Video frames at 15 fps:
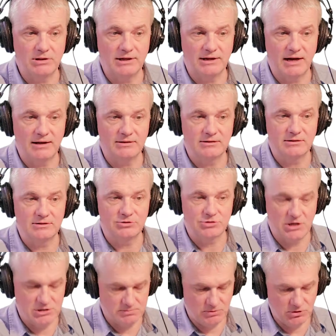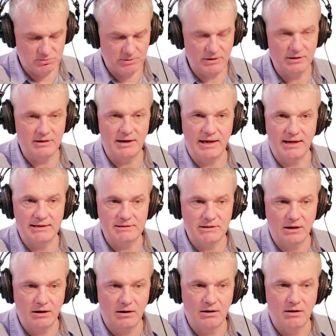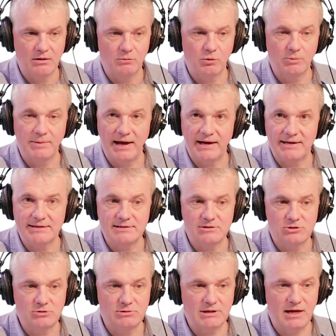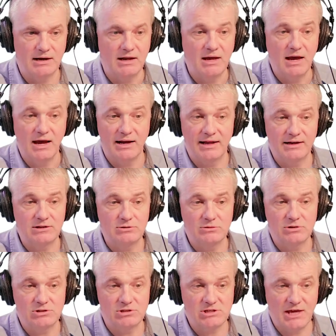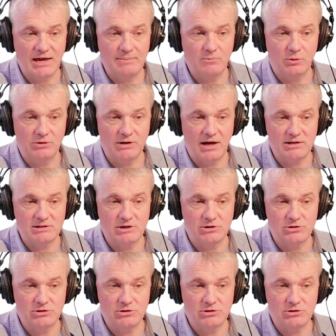click on the transpose button and we're back in tune again. And I can do the same with oscillator